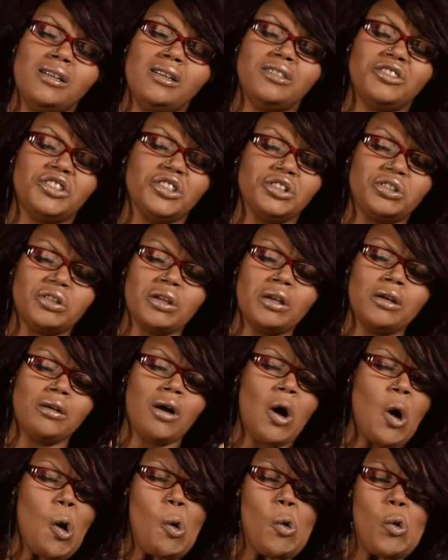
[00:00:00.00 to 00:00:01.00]
just
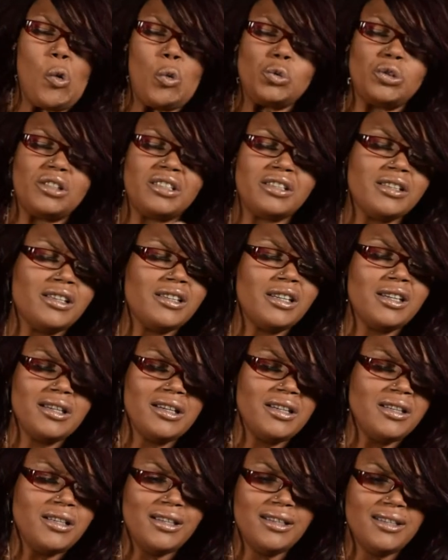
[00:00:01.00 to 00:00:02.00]
old
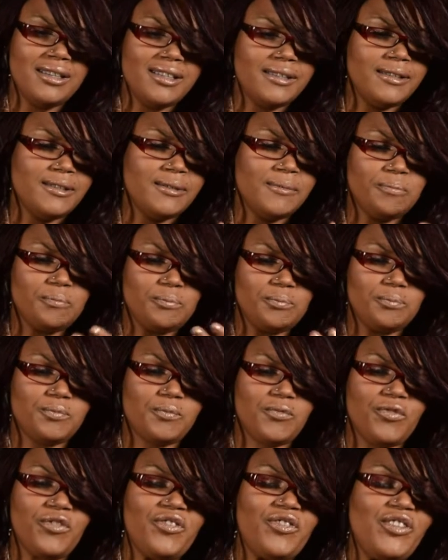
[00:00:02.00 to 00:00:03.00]

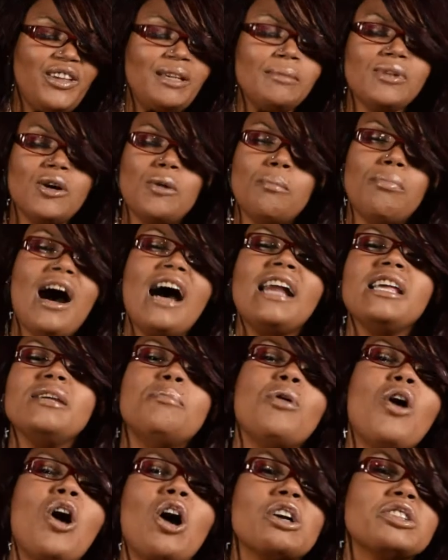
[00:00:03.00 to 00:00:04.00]
female body
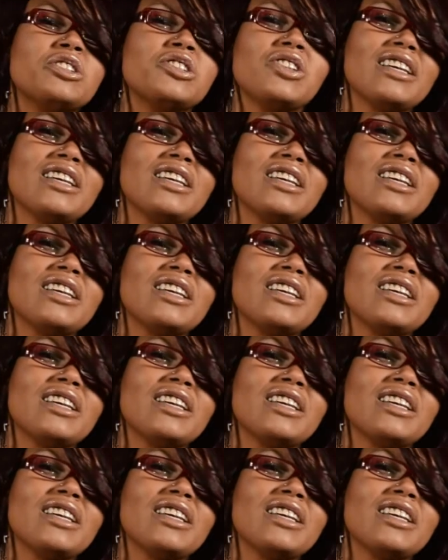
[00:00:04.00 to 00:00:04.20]
parts,